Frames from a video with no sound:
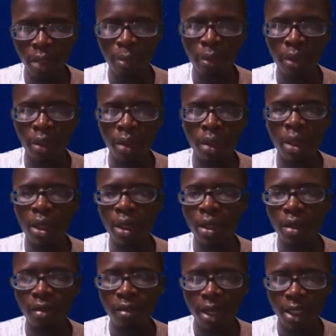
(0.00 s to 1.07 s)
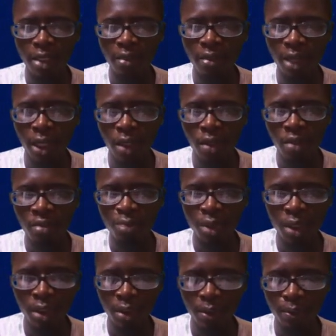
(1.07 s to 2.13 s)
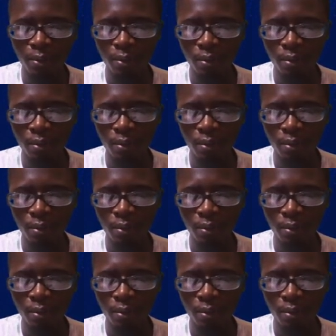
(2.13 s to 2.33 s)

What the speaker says: AP, find the value of p.